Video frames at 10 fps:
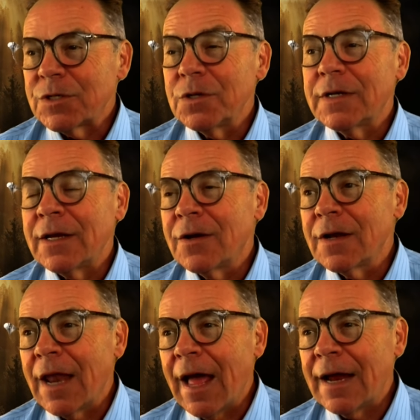looking
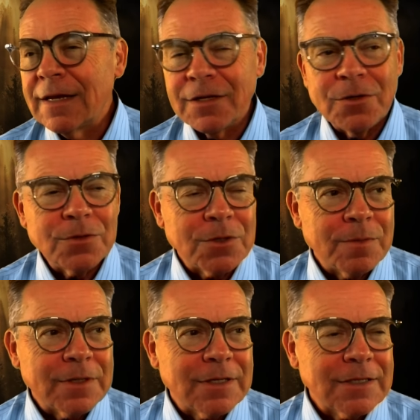online at
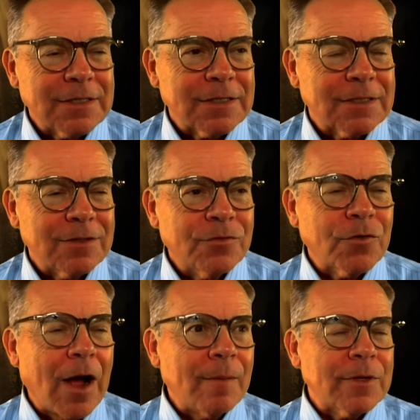YouTube at this
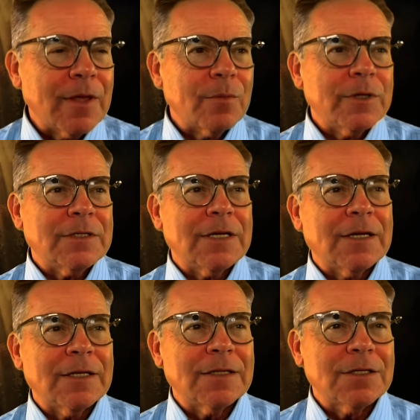drama that we
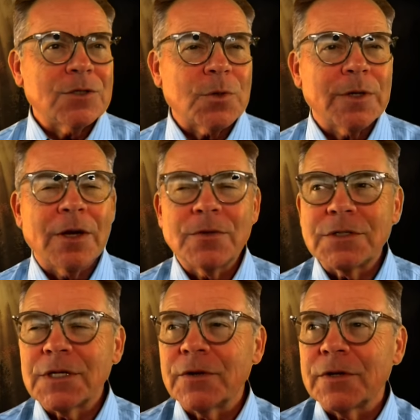did at the Toyota
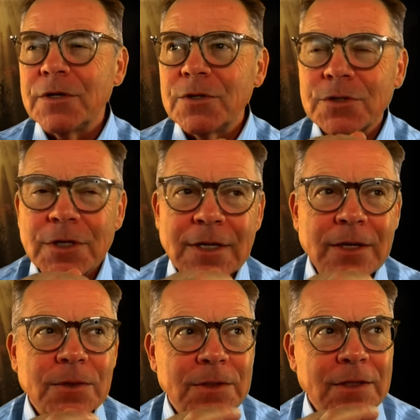Center in Houston.
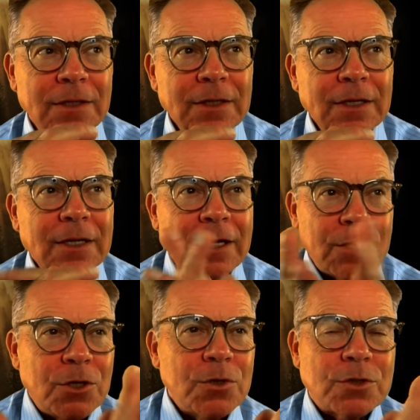Healed
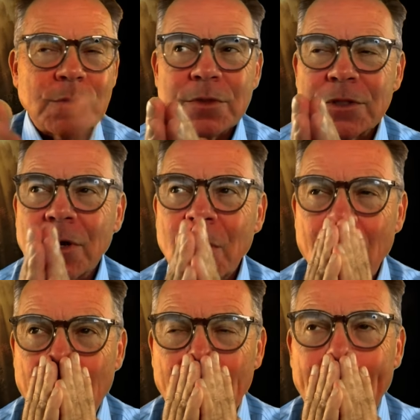in Houston was a
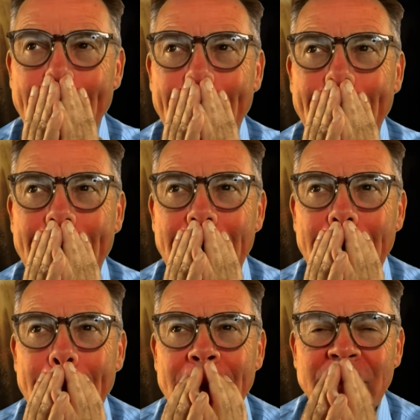call.
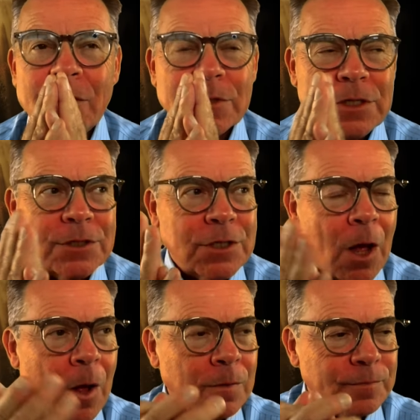There was a
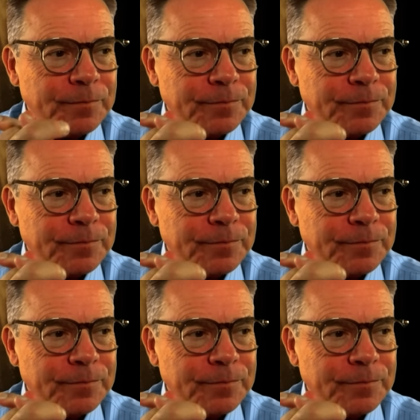song